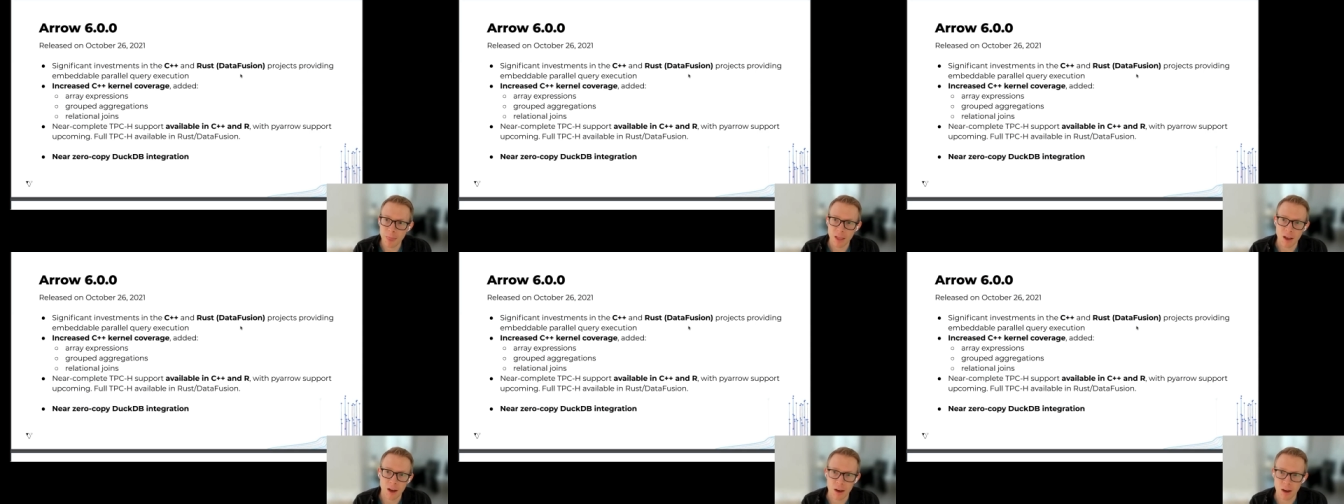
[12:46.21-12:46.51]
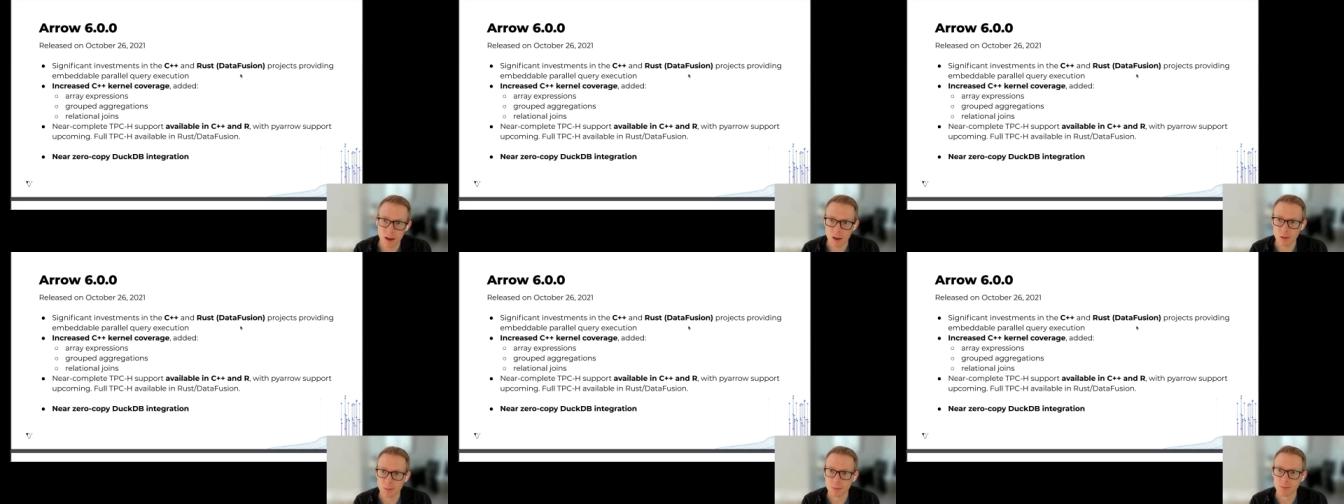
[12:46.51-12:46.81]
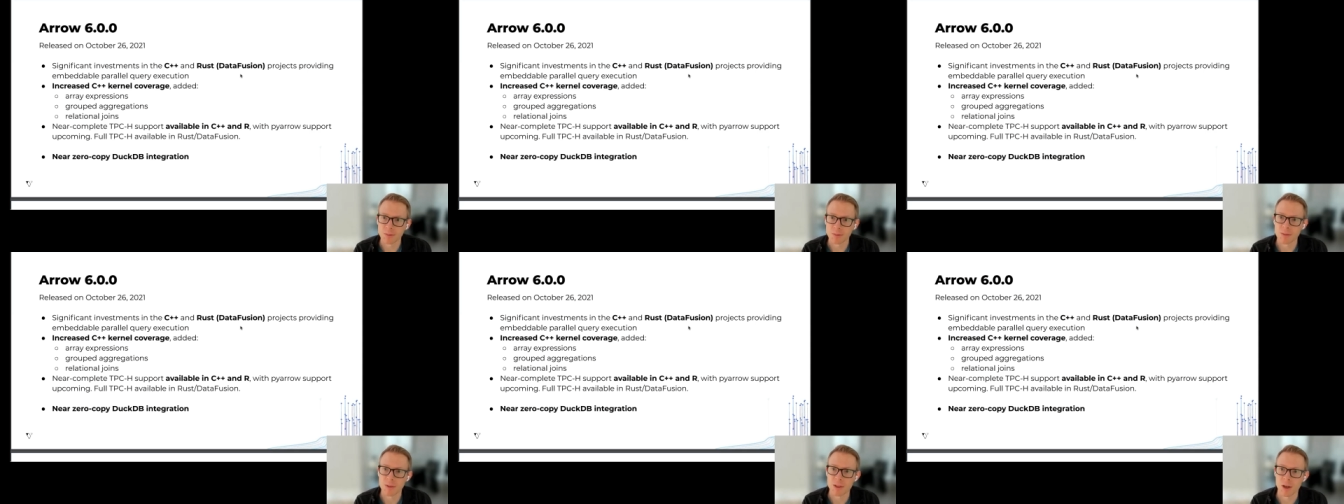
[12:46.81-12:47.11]

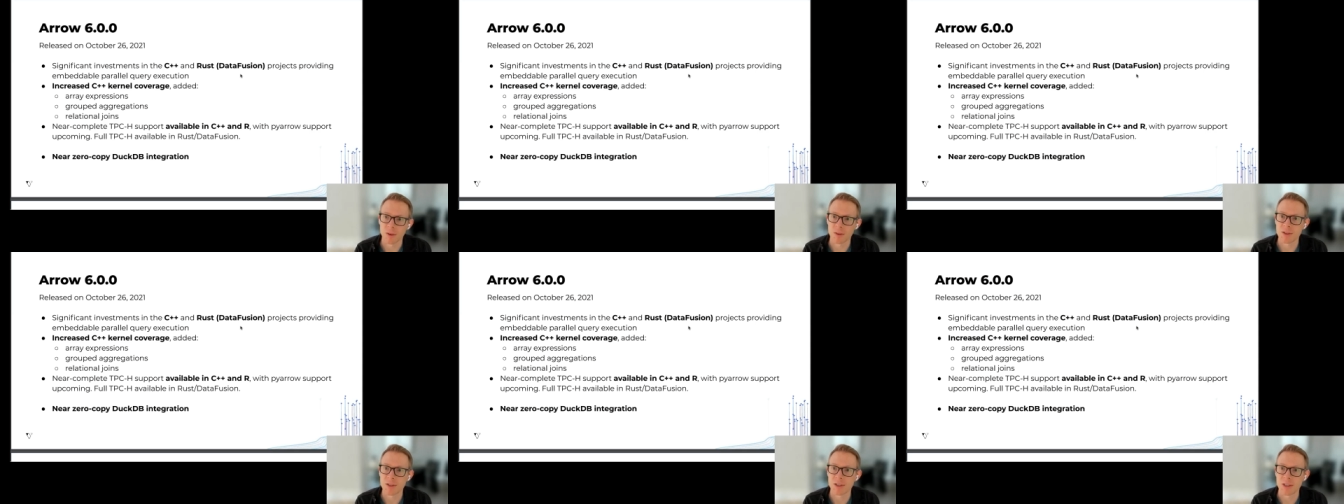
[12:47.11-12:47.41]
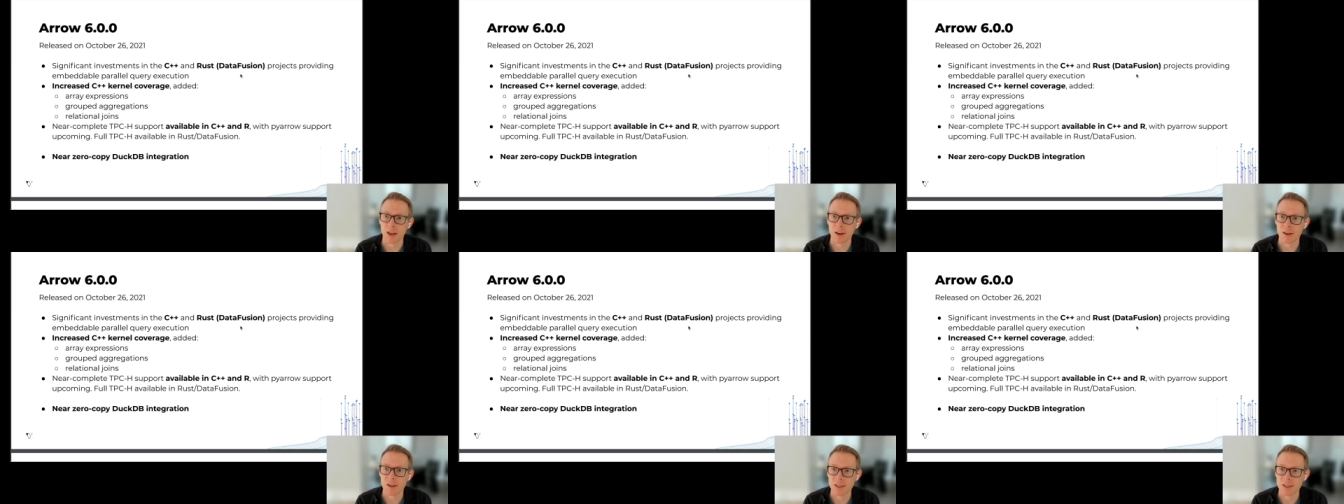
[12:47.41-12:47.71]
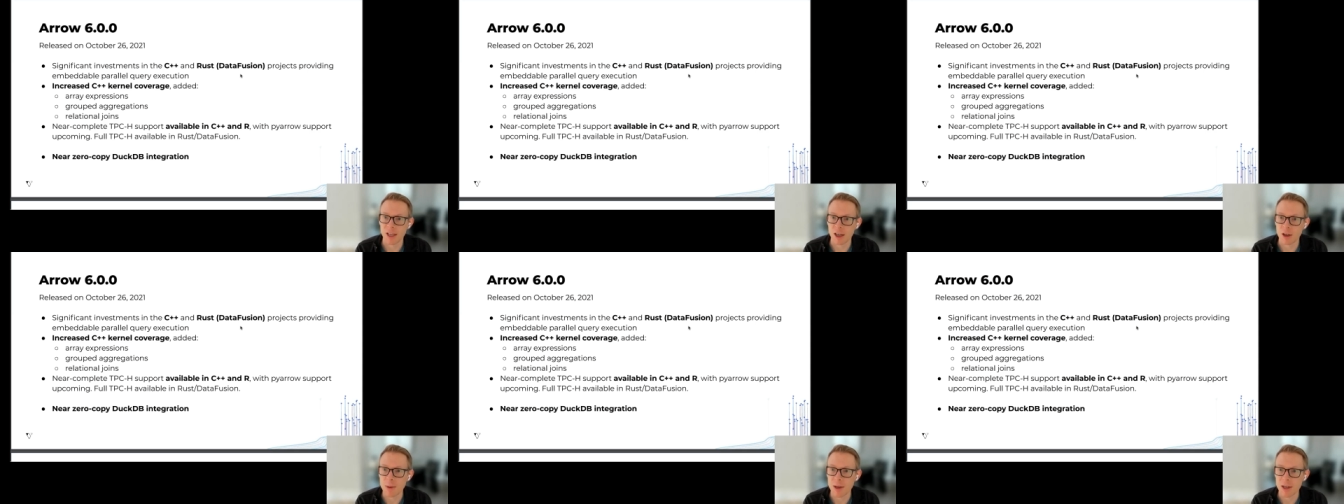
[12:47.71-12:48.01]
um, you know the standard
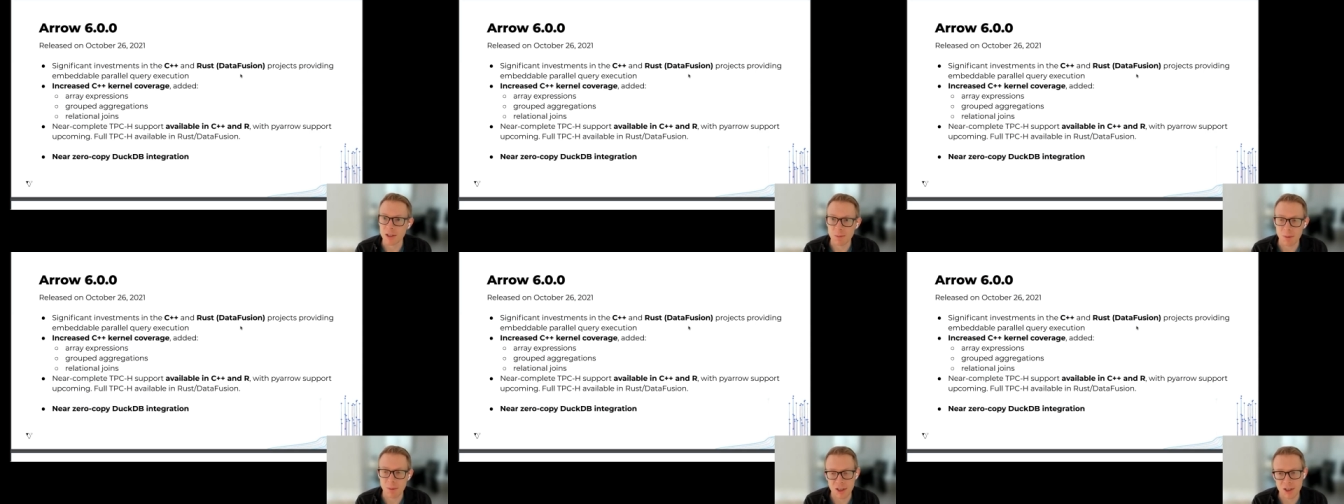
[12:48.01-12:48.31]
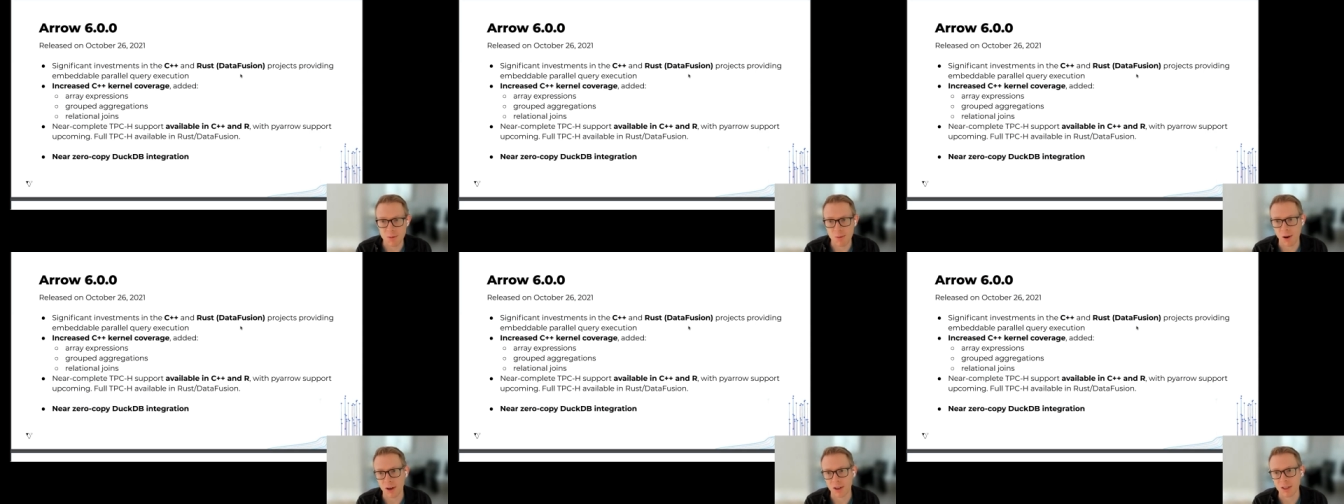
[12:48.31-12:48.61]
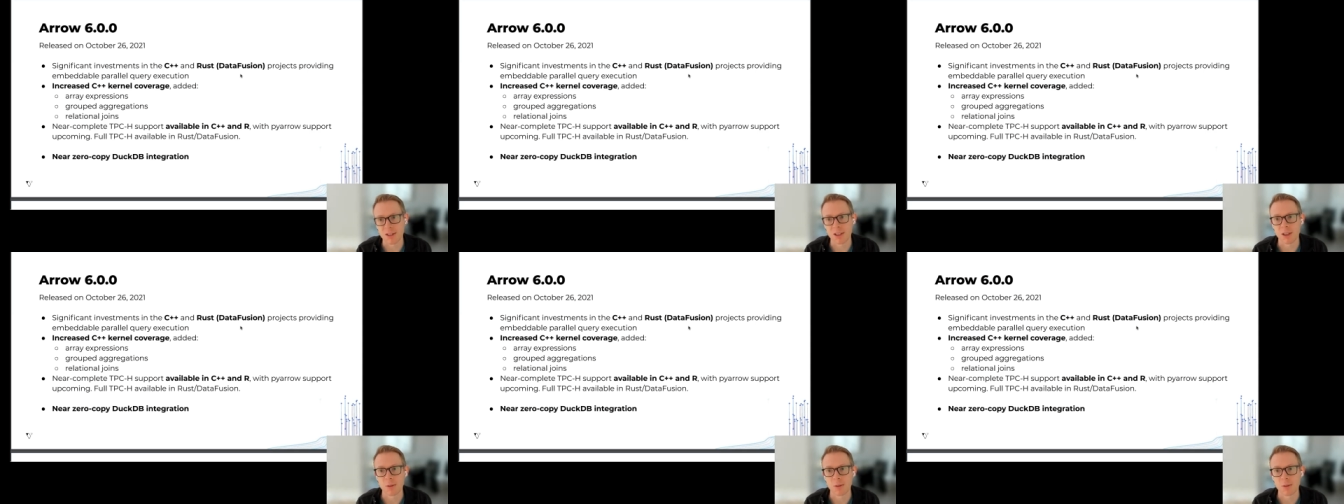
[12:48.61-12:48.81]
database benchmarks,